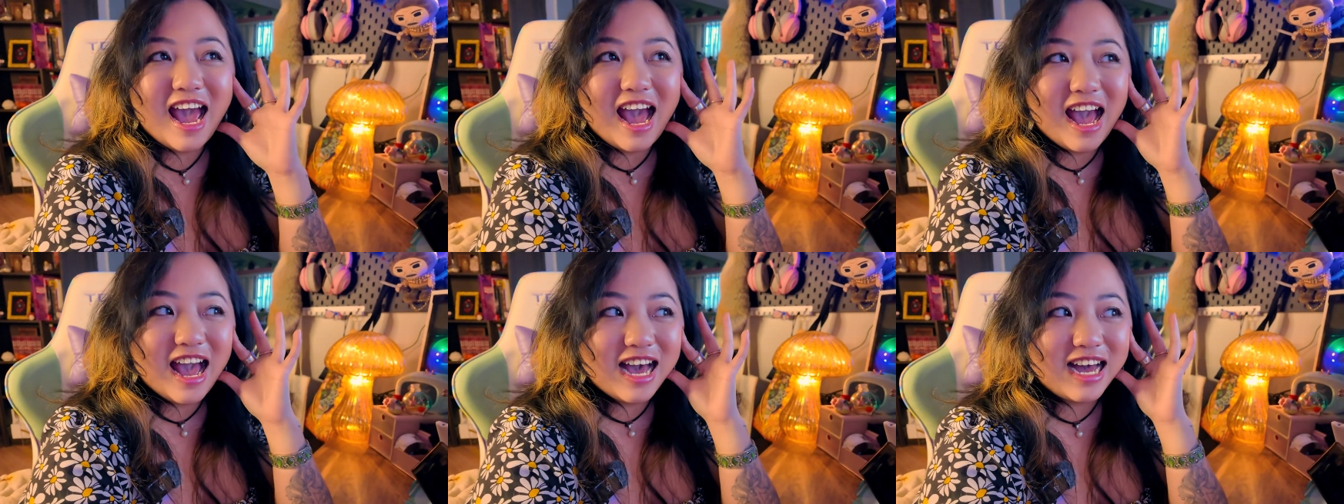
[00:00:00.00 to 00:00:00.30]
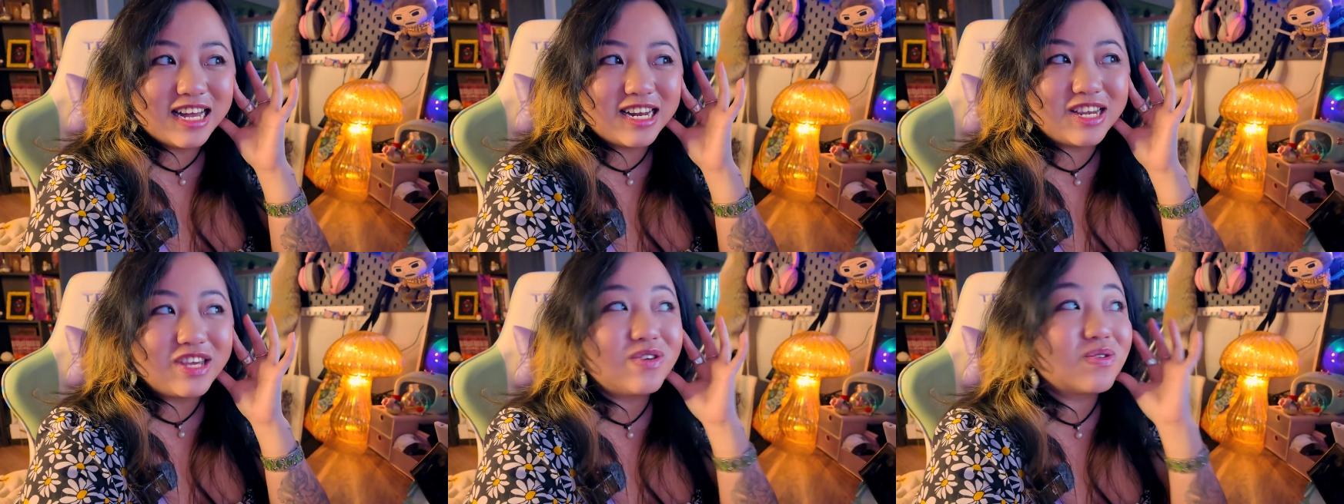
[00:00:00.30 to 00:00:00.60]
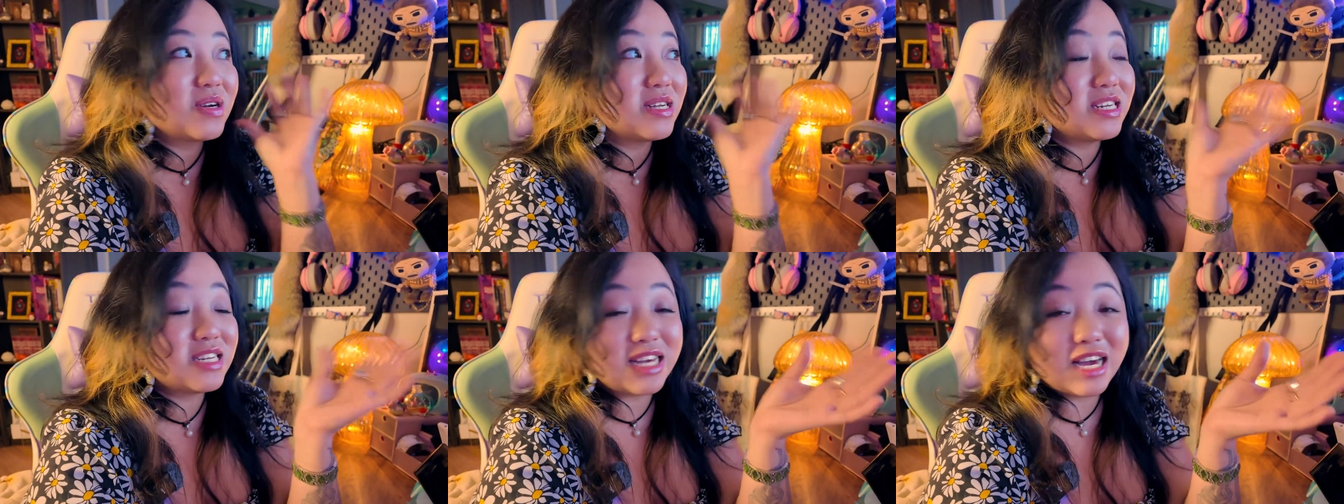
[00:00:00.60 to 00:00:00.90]
And you
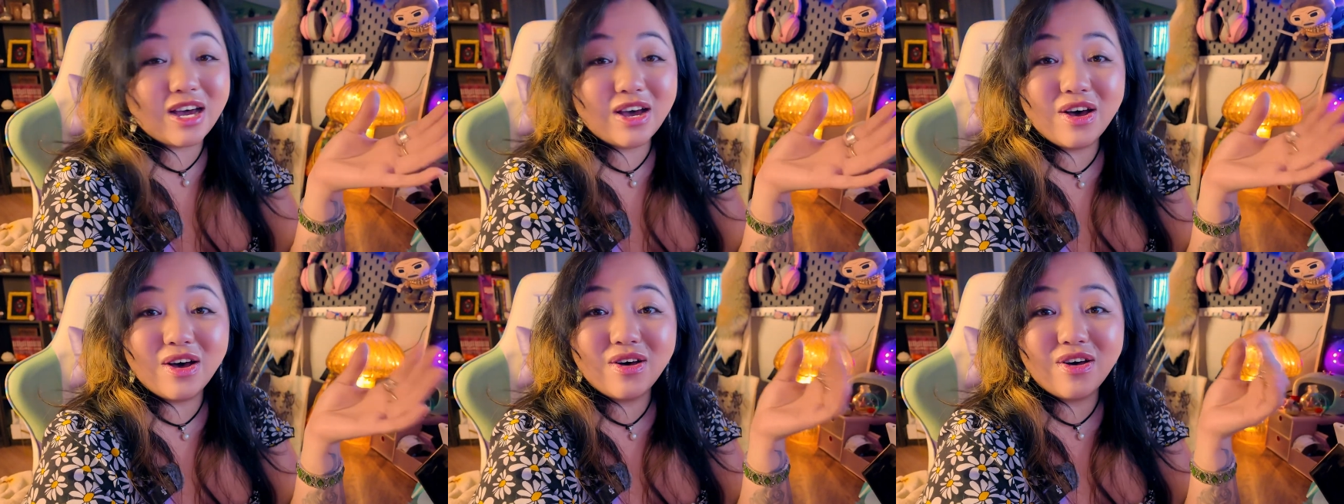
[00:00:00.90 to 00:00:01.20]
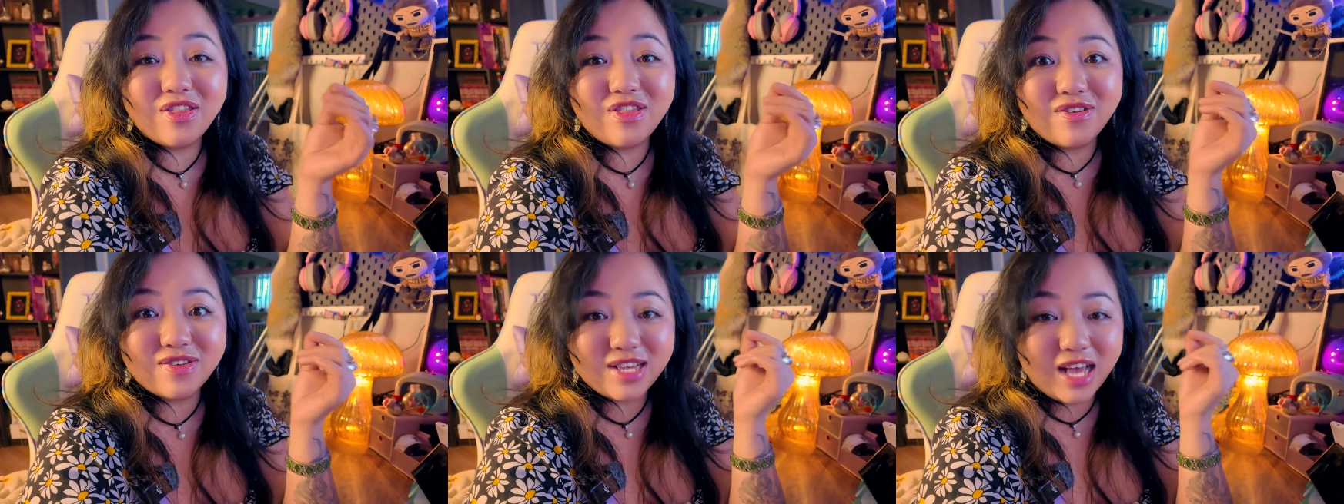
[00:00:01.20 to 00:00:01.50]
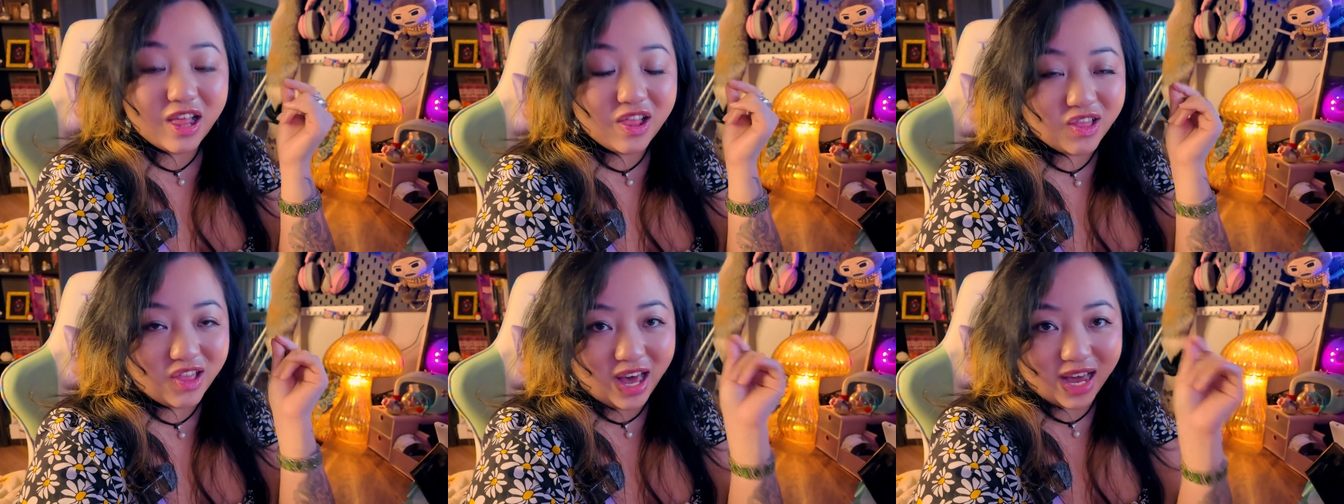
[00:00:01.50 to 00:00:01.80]
can tell there's
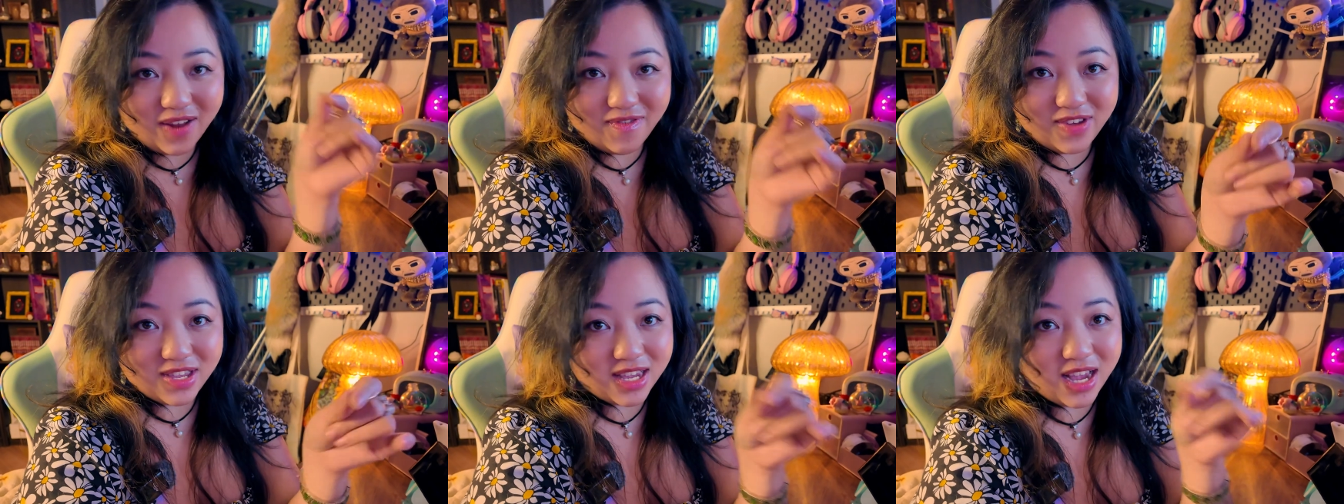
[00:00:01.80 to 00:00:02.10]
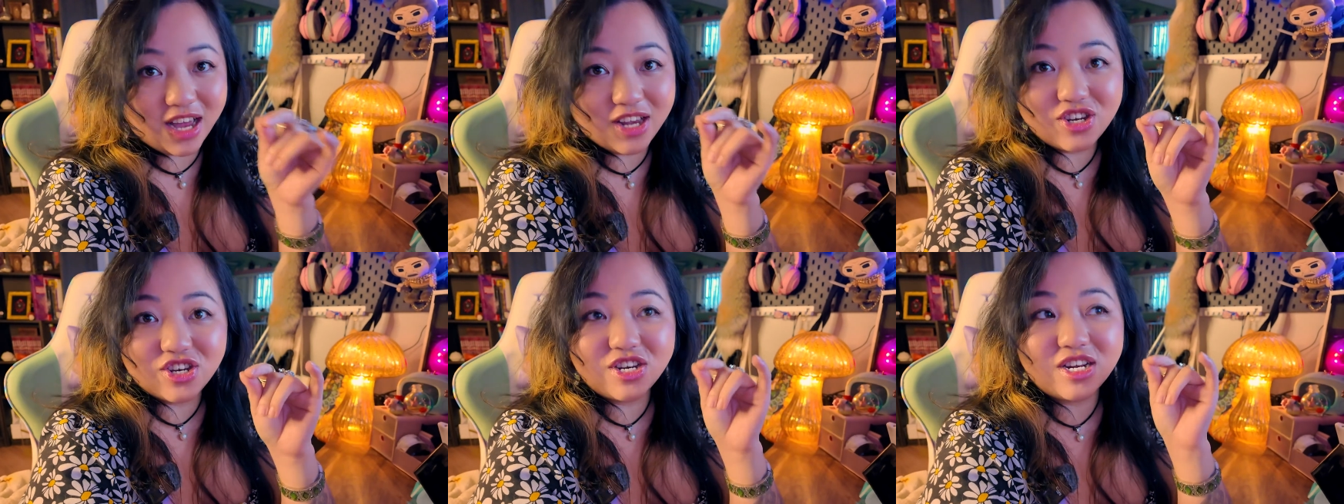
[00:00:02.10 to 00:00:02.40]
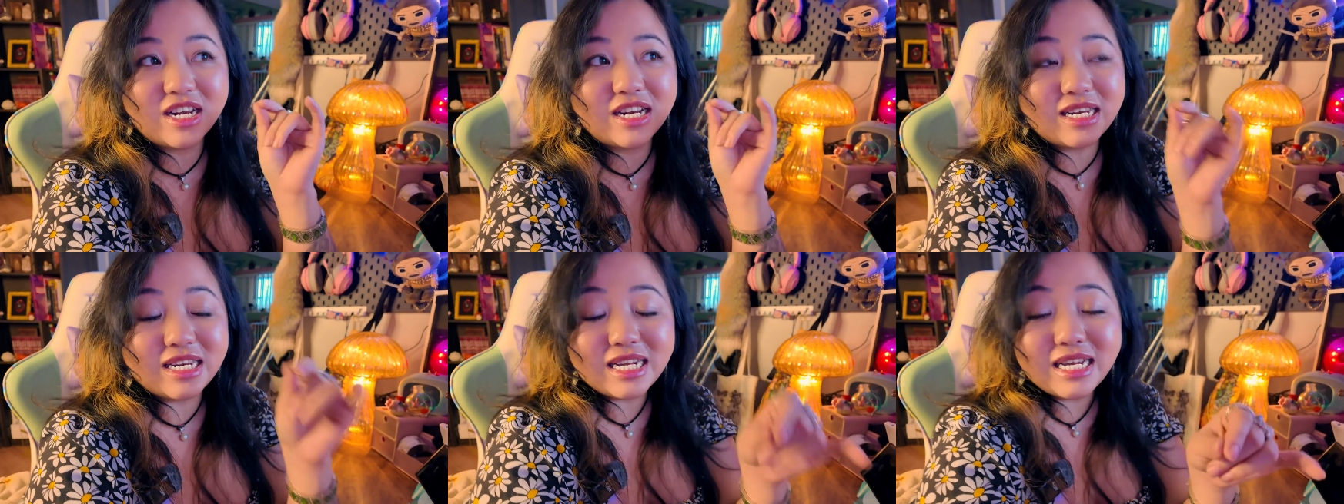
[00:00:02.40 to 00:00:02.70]
a lot of attention
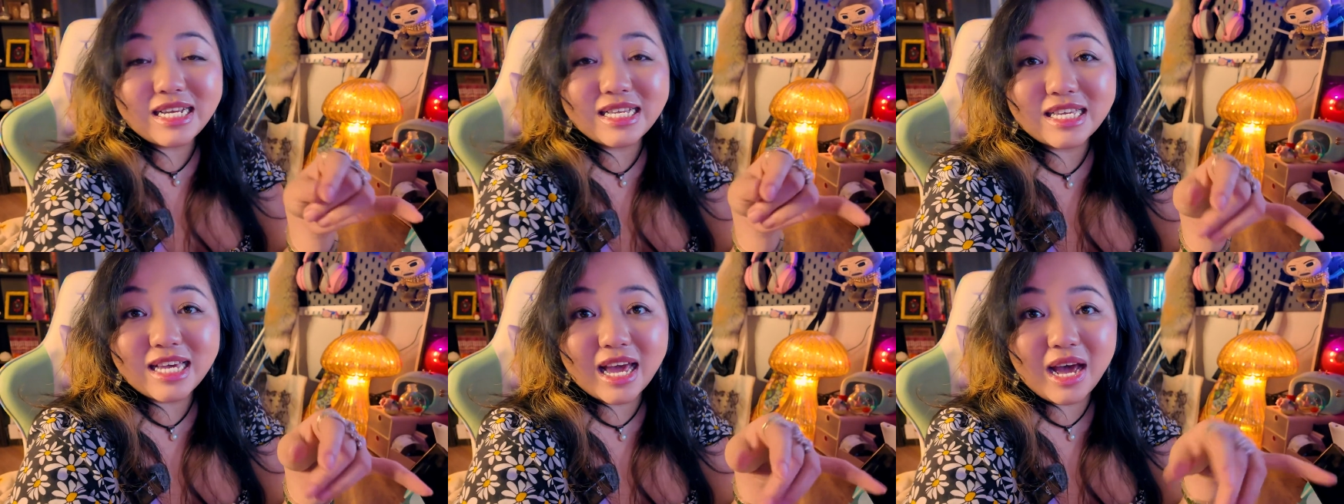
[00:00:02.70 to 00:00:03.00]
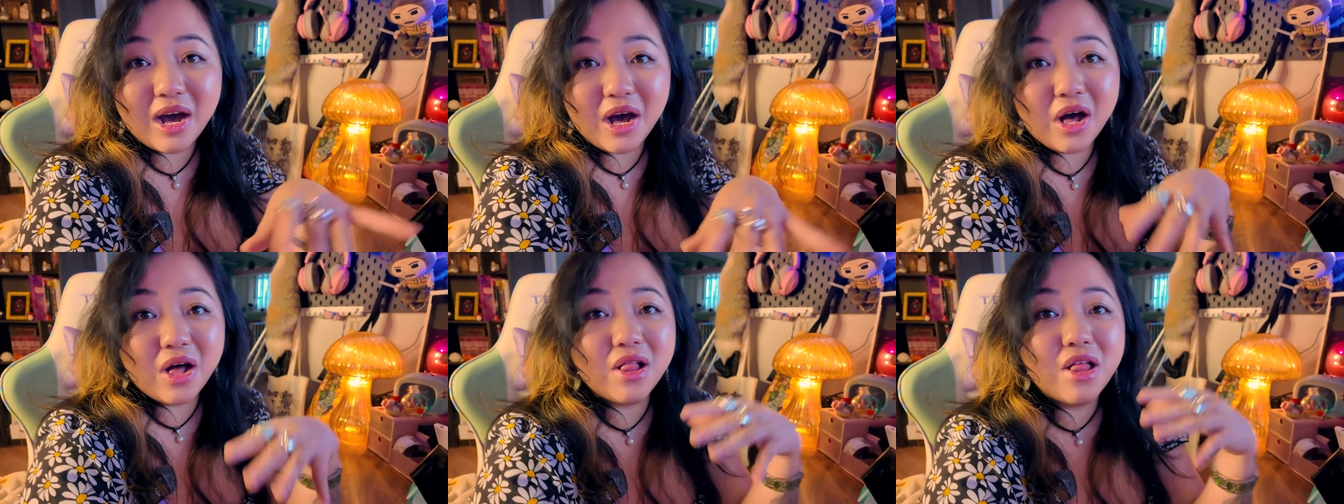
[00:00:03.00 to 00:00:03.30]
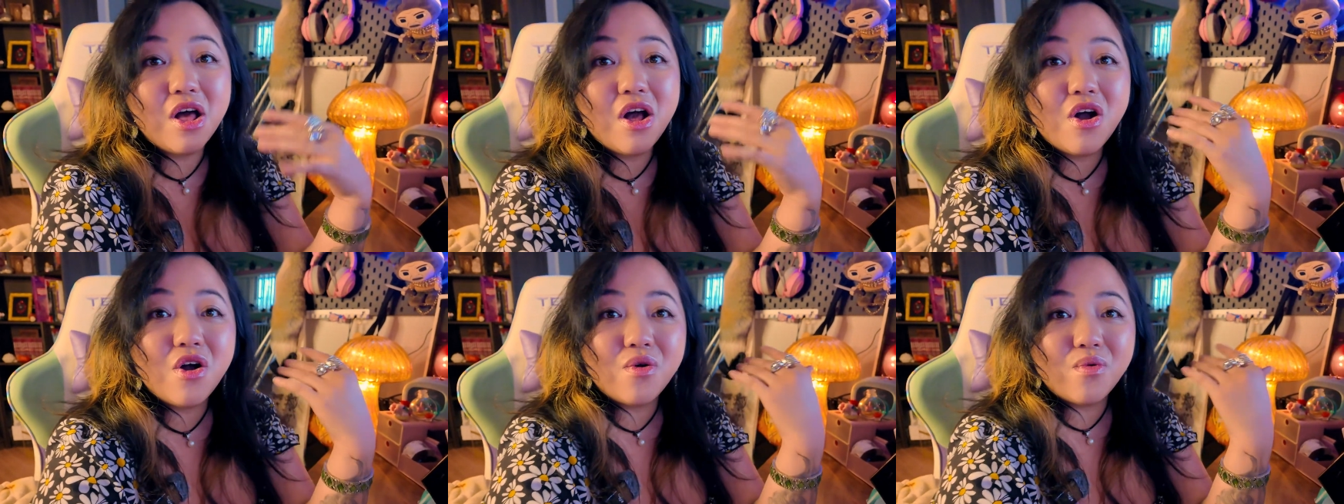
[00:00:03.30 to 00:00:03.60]
to detail,
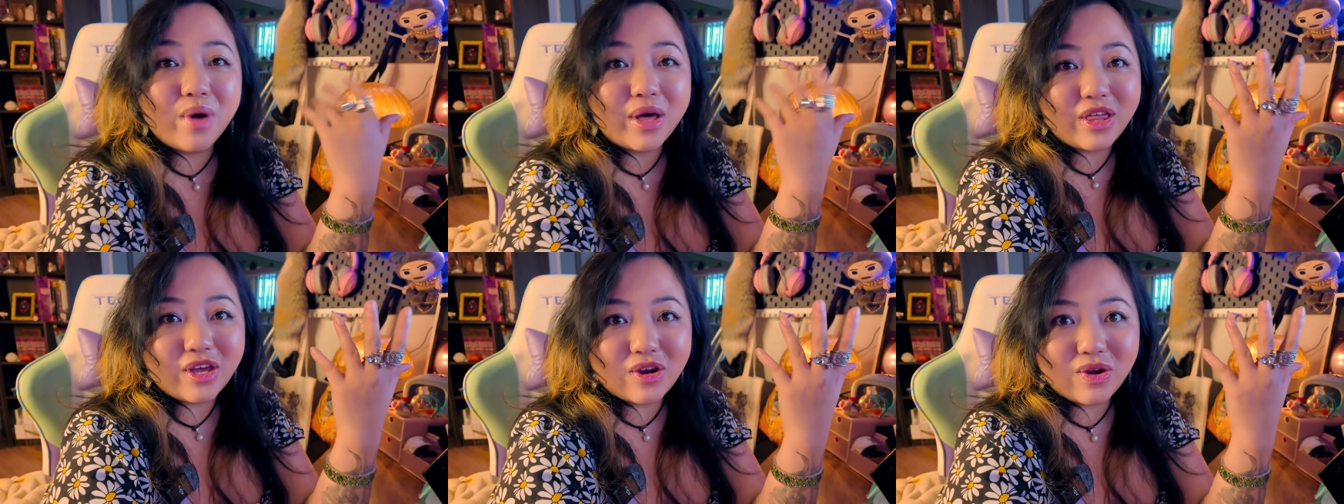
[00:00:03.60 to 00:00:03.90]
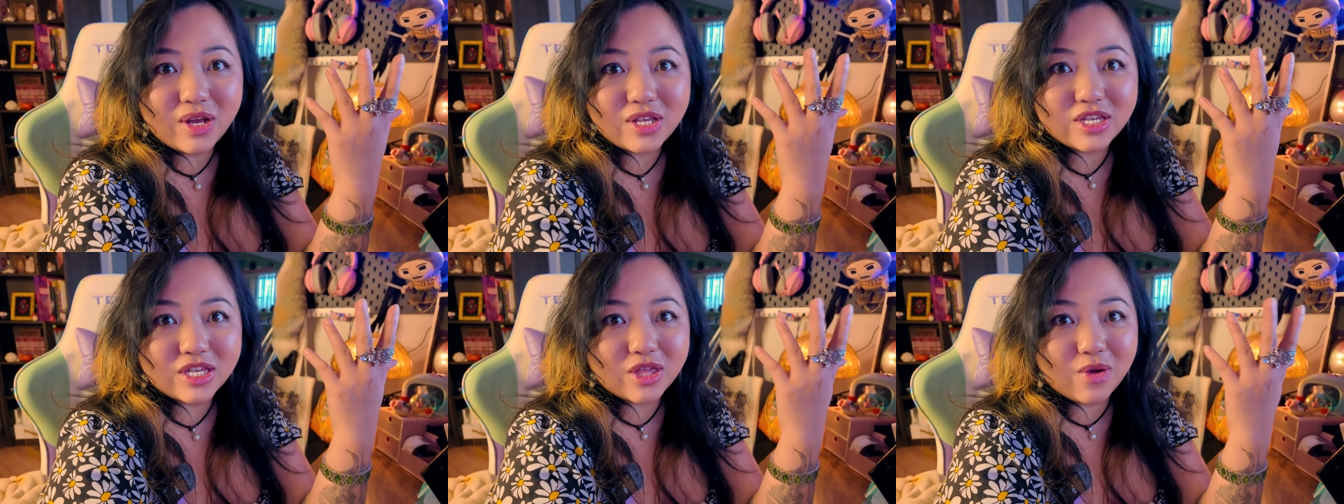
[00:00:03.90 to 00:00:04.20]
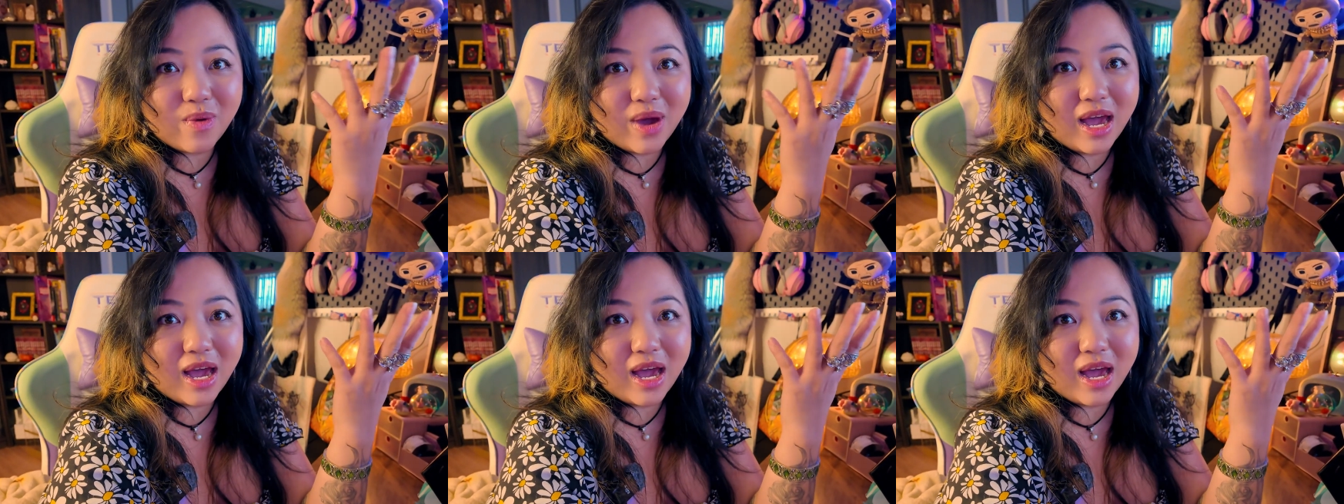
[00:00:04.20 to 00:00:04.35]
whether it's the